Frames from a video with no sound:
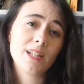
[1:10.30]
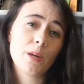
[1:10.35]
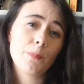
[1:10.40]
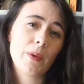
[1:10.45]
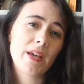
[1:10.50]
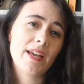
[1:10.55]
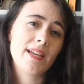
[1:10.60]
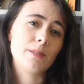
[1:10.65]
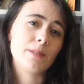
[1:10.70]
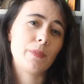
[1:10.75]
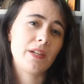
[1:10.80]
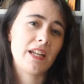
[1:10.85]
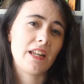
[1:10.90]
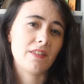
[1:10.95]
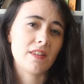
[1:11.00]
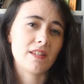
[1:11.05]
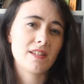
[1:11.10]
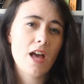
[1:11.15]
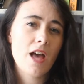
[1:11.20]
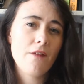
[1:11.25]
up is Beneath
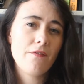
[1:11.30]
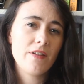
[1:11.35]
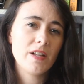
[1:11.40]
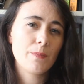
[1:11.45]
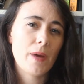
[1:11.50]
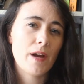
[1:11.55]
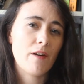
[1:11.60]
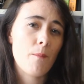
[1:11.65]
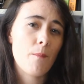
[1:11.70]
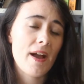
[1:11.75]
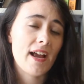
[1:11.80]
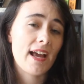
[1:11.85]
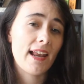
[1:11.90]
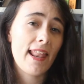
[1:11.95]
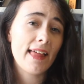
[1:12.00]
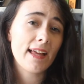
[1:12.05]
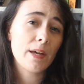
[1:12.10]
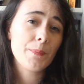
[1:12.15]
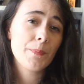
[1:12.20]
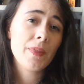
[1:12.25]
the Surface by Rebecca
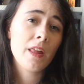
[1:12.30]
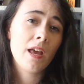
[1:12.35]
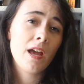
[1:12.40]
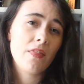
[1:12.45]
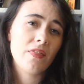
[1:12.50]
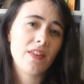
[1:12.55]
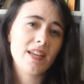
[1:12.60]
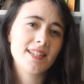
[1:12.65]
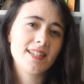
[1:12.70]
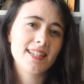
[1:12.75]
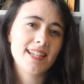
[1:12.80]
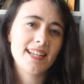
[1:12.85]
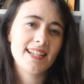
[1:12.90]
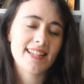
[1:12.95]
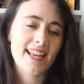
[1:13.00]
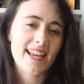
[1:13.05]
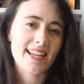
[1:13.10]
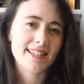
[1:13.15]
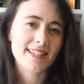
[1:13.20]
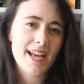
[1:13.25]
Langham. This is
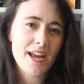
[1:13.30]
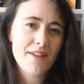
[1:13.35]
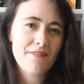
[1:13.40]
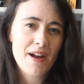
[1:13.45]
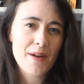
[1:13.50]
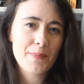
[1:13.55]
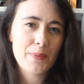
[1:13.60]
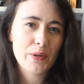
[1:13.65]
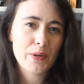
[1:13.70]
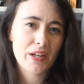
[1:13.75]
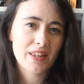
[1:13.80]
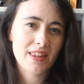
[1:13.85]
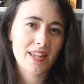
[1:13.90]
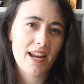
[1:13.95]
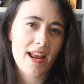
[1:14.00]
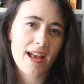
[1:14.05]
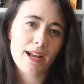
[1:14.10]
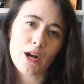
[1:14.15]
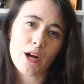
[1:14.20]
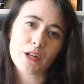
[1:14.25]
a sci-fi book that
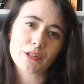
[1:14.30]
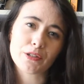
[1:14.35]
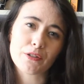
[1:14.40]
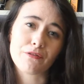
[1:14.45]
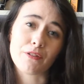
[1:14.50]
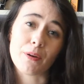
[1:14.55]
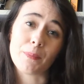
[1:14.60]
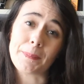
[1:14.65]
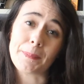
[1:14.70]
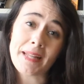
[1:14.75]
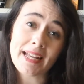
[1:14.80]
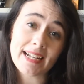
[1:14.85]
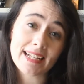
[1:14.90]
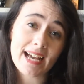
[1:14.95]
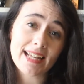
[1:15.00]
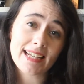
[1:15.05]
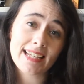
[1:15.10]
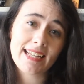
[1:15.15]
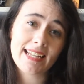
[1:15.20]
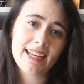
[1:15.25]
I got from
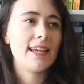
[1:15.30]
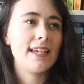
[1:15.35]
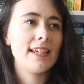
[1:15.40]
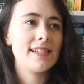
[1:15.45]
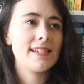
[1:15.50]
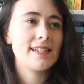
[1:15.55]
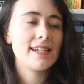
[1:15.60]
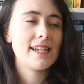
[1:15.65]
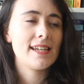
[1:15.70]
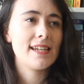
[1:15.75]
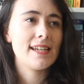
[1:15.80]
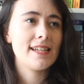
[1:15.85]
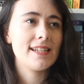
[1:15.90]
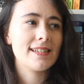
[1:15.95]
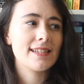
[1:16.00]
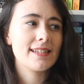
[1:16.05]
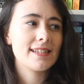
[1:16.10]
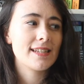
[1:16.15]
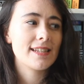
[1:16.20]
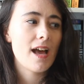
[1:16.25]
NetGalley. It
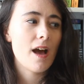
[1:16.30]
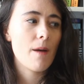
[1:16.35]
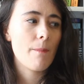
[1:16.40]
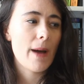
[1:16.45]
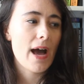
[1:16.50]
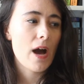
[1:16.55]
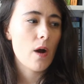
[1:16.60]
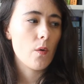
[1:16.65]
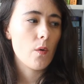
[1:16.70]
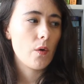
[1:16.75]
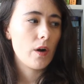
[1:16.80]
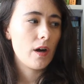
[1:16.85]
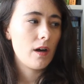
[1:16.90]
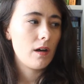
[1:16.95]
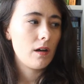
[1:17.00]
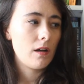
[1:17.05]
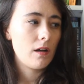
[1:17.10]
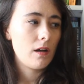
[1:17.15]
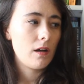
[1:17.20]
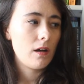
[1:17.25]
is about
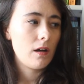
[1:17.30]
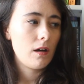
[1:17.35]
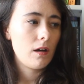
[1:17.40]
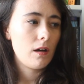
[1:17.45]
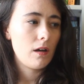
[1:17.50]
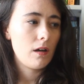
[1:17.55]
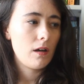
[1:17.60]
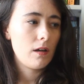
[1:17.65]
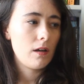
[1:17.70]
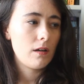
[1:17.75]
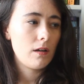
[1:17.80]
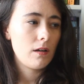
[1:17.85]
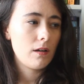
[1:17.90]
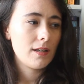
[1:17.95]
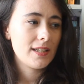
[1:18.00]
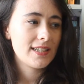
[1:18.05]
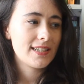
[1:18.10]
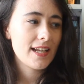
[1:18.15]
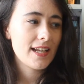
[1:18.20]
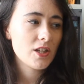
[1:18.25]

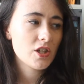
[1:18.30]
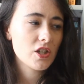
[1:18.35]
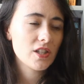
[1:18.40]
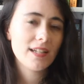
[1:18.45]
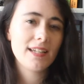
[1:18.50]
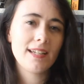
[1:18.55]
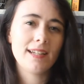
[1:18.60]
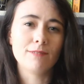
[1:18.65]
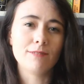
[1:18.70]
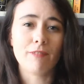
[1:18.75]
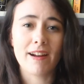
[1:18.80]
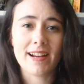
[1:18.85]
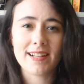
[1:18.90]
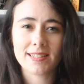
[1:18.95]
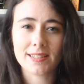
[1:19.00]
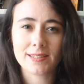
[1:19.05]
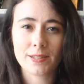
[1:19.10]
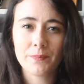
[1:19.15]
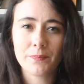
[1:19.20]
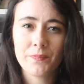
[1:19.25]
essentially
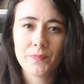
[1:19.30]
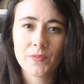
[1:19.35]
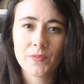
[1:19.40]
racism,